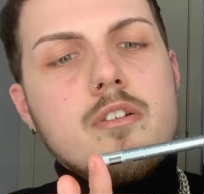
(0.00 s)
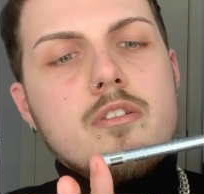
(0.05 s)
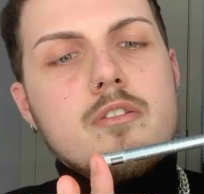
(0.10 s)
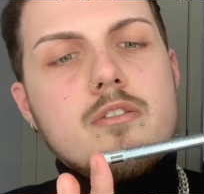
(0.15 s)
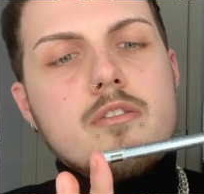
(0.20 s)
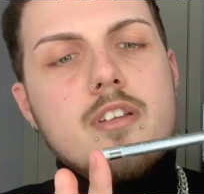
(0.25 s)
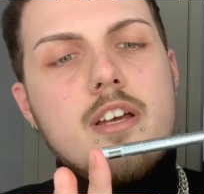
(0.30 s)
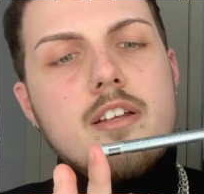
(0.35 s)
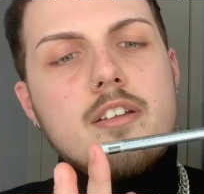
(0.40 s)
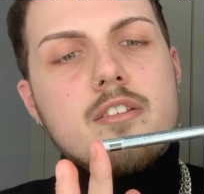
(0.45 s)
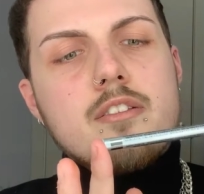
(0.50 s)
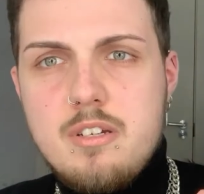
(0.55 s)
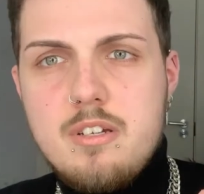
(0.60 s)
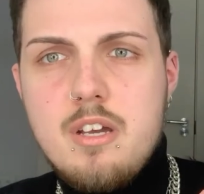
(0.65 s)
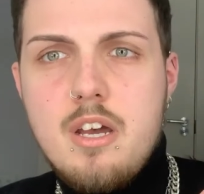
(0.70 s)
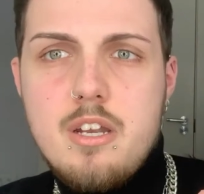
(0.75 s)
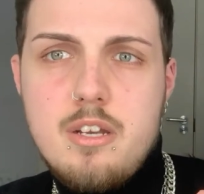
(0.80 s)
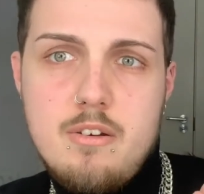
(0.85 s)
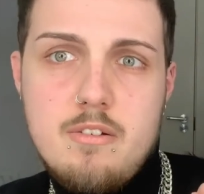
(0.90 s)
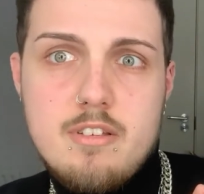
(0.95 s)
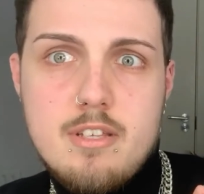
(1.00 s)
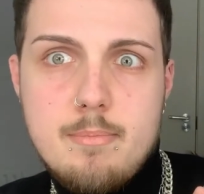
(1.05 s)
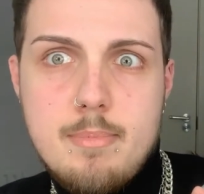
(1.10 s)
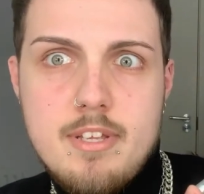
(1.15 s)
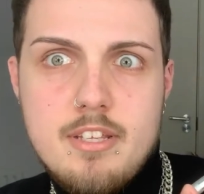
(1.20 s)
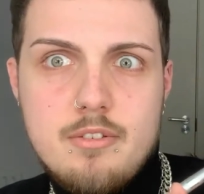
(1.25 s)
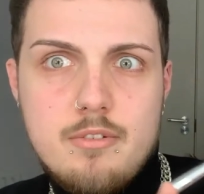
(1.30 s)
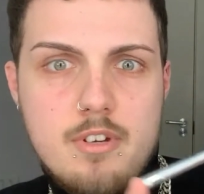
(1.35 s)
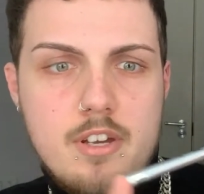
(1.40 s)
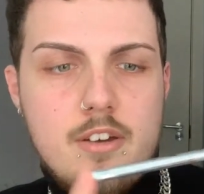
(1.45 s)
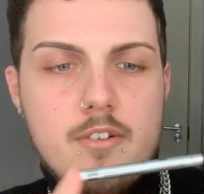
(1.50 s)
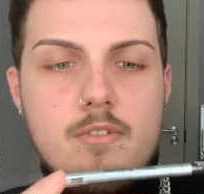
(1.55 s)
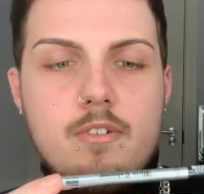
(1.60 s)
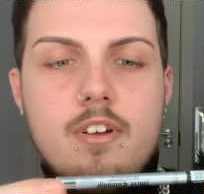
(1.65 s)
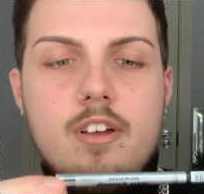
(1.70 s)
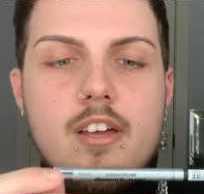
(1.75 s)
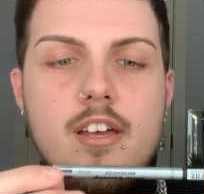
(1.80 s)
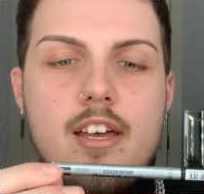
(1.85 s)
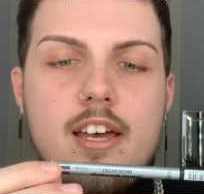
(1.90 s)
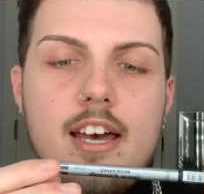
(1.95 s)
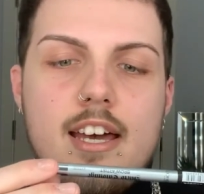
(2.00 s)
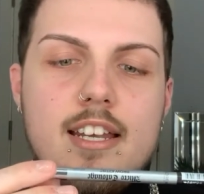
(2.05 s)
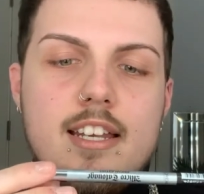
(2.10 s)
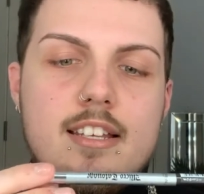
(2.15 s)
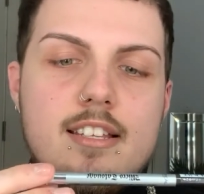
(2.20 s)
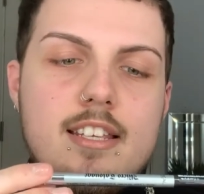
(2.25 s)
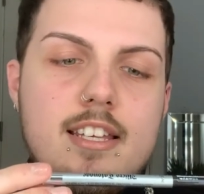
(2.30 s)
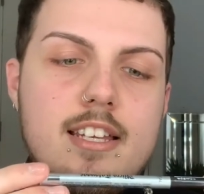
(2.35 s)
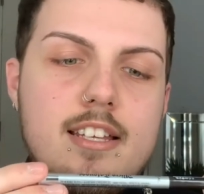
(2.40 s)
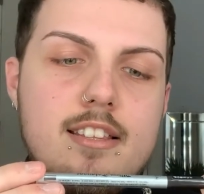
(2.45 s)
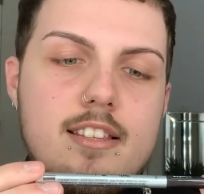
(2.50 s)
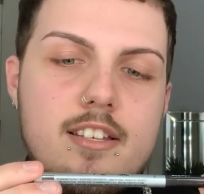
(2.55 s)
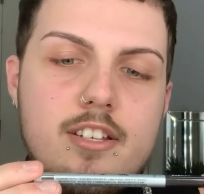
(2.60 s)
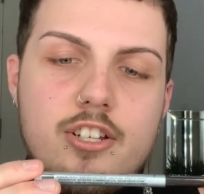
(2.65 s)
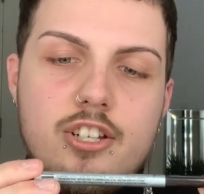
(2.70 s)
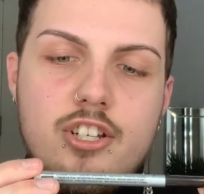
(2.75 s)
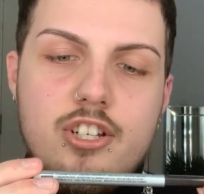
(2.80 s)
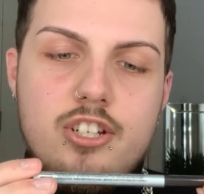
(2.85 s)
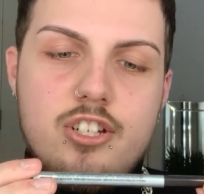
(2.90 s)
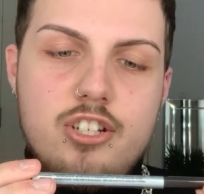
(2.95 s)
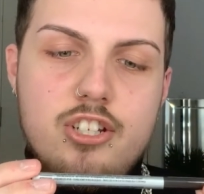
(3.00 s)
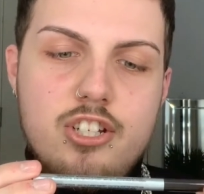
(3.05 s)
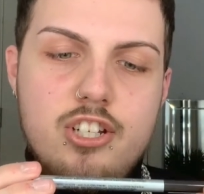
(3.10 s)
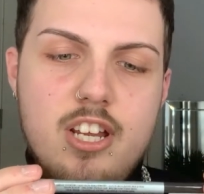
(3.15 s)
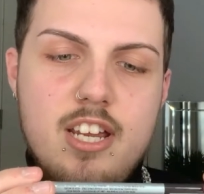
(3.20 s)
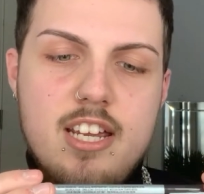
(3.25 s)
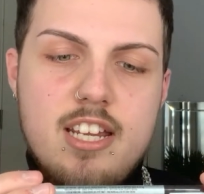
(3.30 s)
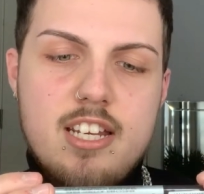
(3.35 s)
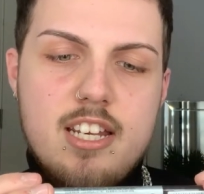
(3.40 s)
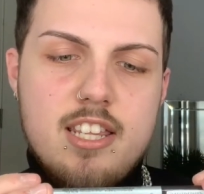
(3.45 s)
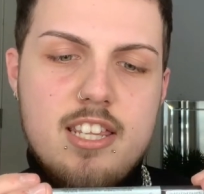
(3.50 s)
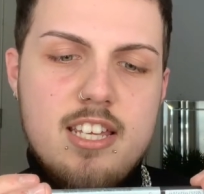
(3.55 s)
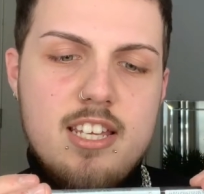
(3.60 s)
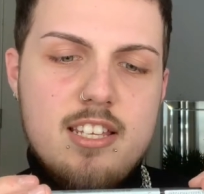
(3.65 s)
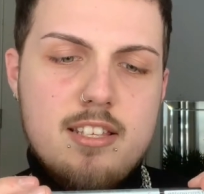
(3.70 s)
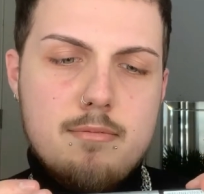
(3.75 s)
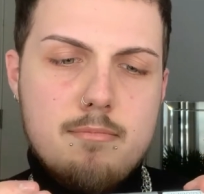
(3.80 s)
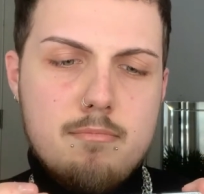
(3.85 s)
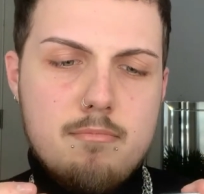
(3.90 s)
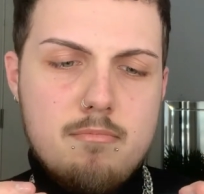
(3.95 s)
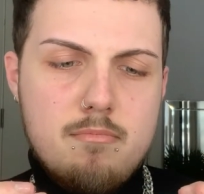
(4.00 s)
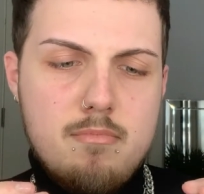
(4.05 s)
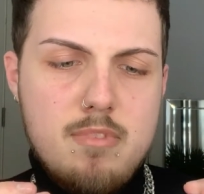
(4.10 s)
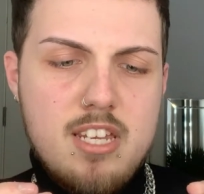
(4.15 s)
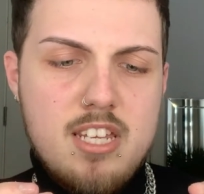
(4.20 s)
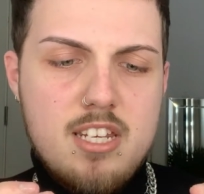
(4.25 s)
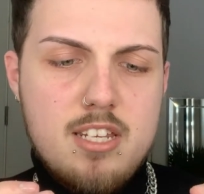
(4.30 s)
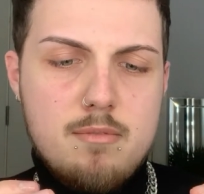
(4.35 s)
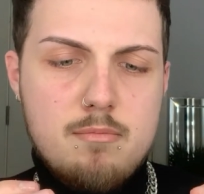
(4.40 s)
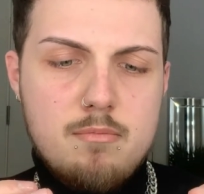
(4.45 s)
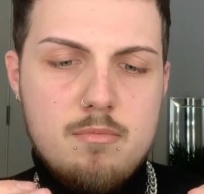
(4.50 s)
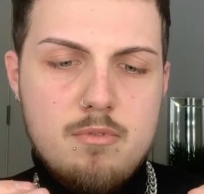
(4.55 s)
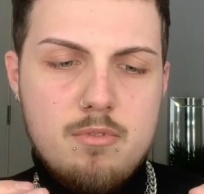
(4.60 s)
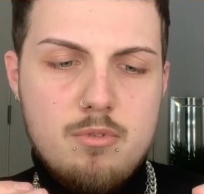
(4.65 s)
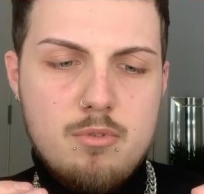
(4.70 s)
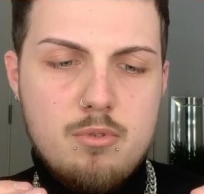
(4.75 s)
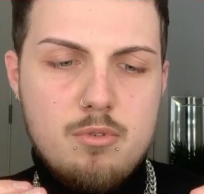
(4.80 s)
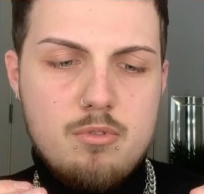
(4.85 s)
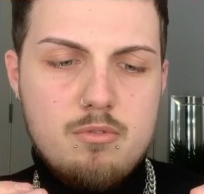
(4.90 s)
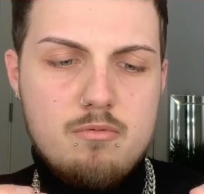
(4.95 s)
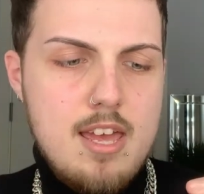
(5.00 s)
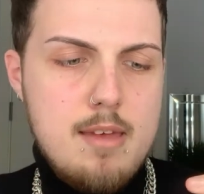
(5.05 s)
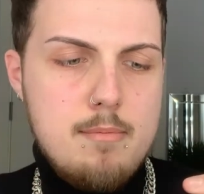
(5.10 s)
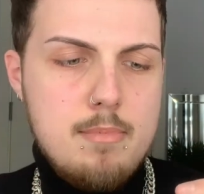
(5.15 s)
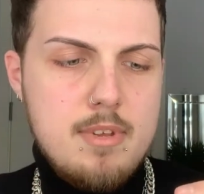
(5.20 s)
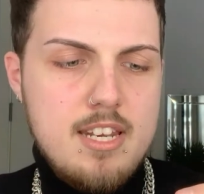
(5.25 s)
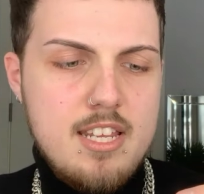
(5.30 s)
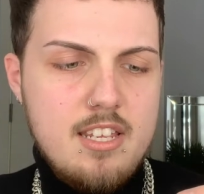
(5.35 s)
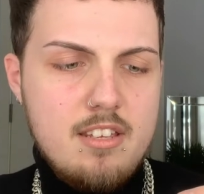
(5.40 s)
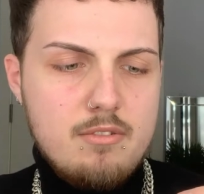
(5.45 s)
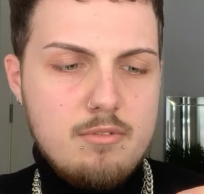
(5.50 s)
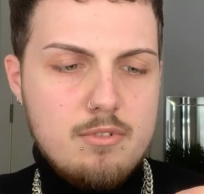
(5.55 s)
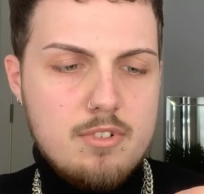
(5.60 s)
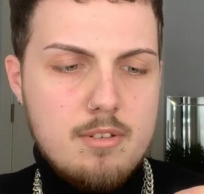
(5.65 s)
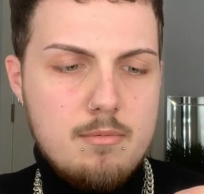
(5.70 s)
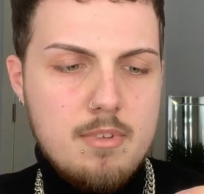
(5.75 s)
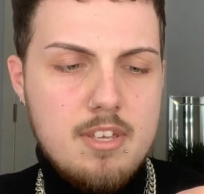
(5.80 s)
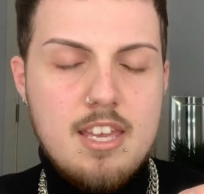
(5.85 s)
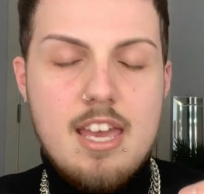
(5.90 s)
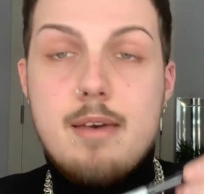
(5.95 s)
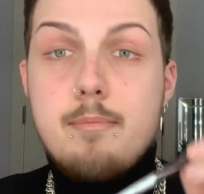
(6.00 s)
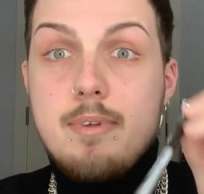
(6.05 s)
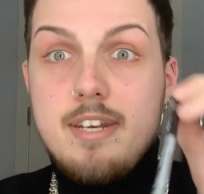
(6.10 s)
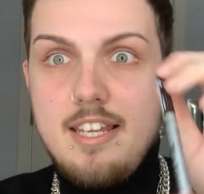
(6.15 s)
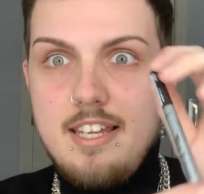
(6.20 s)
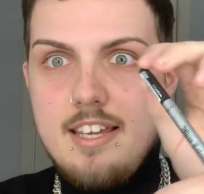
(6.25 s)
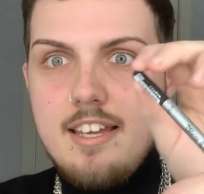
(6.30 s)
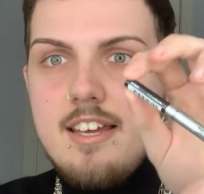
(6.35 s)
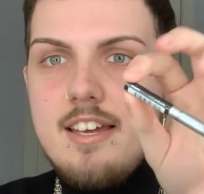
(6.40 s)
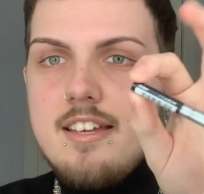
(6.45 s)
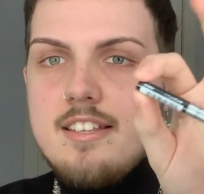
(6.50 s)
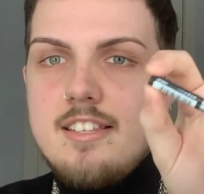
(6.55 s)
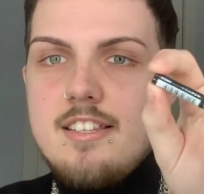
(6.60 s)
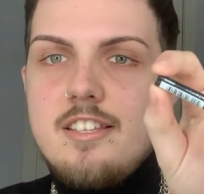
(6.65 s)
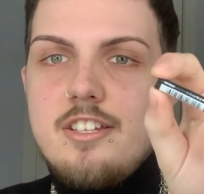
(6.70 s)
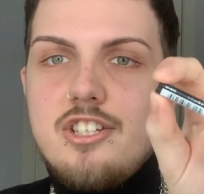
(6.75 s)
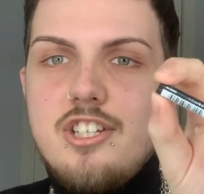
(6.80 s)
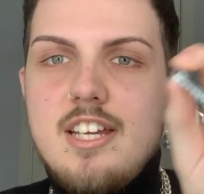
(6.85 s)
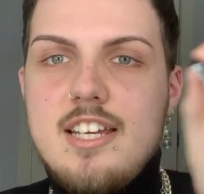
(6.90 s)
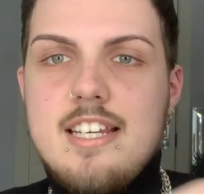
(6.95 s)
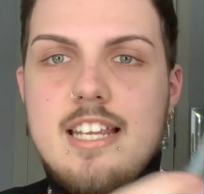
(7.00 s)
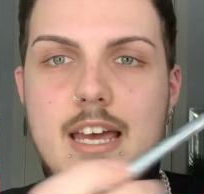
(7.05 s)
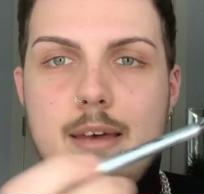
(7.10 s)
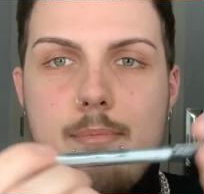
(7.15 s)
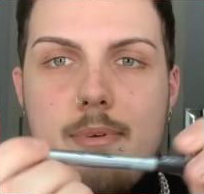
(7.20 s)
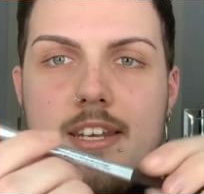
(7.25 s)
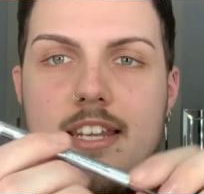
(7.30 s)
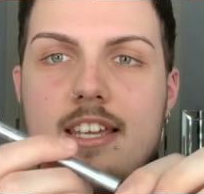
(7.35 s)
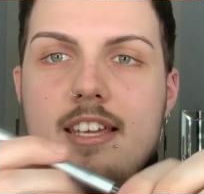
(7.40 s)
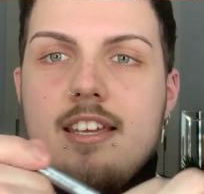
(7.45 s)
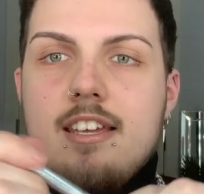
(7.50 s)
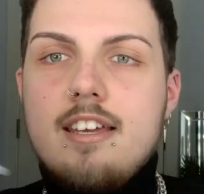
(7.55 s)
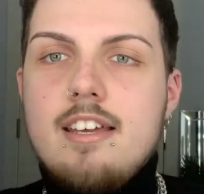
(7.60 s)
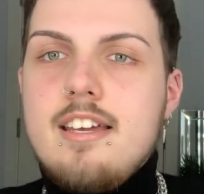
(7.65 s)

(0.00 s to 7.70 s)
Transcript: it's a pencil girl. And it's in the shade, I think it's medium or ebony or something. Ebony. It's in the shade Ebony.